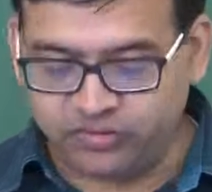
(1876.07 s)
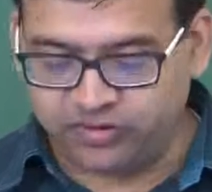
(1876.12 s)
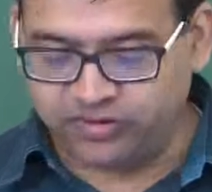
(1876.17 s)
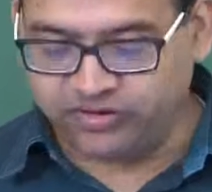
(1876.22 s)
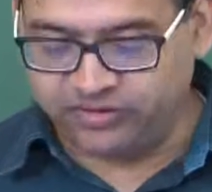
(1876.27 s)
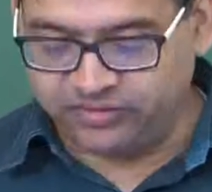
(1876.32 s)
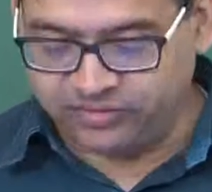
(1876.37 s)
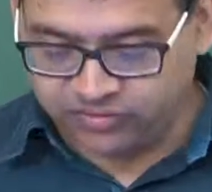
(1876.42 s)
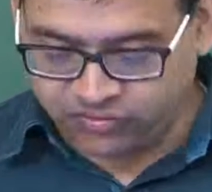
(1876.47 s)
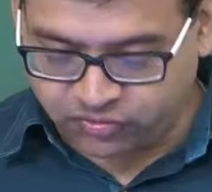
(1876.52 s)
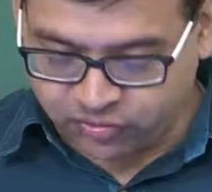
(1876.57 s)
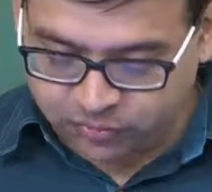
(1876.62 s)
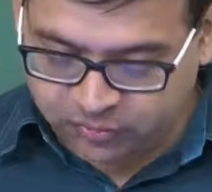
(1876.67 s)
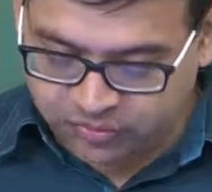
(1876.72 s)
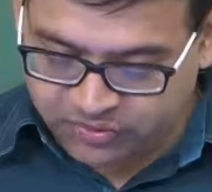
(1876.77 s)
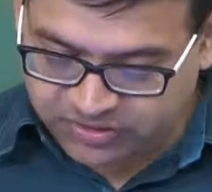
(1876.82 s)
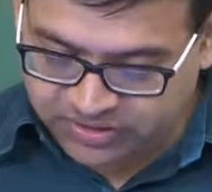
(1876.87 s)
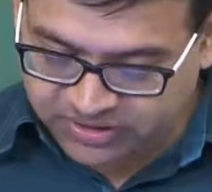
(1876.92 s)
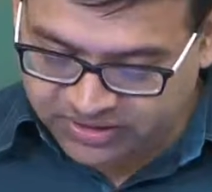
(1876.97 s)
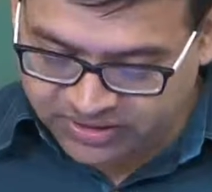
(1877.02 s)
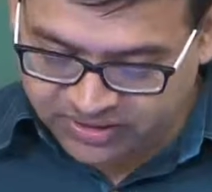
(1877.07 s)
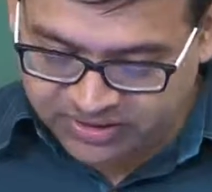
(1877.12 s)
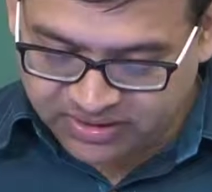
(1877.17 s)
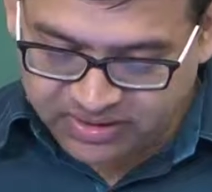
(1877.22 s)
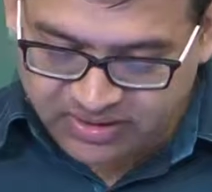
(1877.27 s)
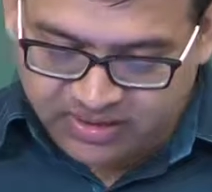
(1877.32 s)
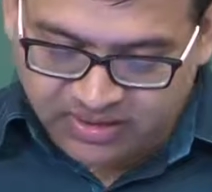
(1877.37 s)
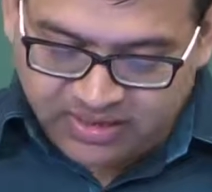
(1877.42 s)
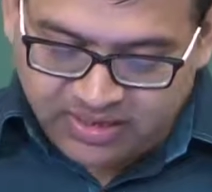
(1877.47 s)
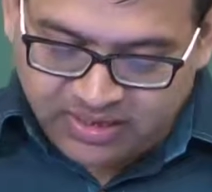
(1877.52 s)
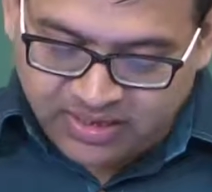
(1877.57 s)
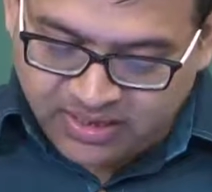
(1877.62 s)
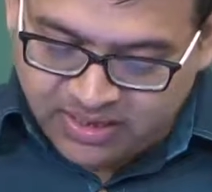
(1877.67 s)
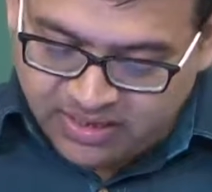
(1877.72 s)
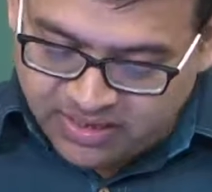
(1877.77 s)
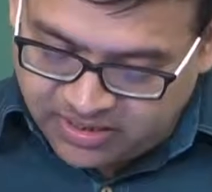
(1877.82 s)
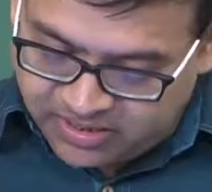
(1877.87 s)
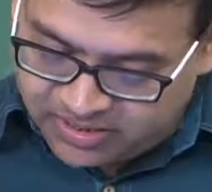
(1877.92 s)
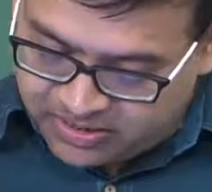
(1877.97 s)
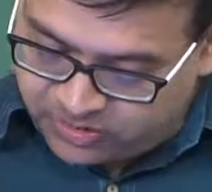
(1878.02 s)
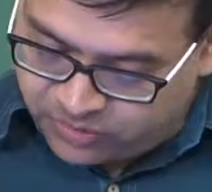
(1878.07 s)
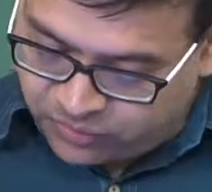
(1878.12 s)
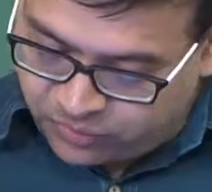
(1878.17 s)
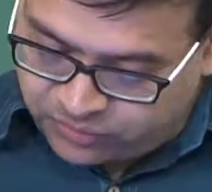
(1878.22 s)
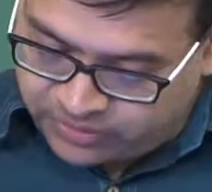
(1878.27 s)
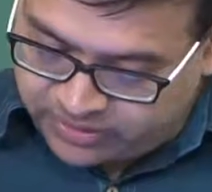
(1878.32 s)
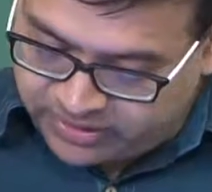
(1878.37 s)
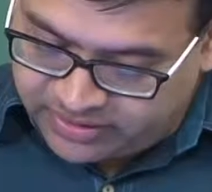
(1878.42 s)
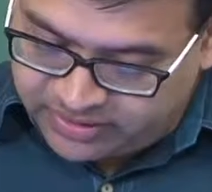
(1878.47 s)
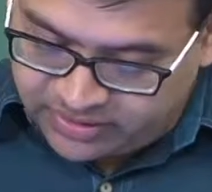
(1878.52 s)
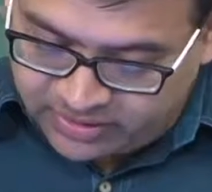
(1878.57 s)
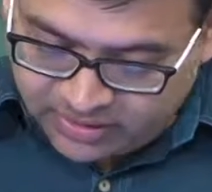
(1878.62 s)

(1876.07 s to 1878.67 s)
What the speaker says: distribution using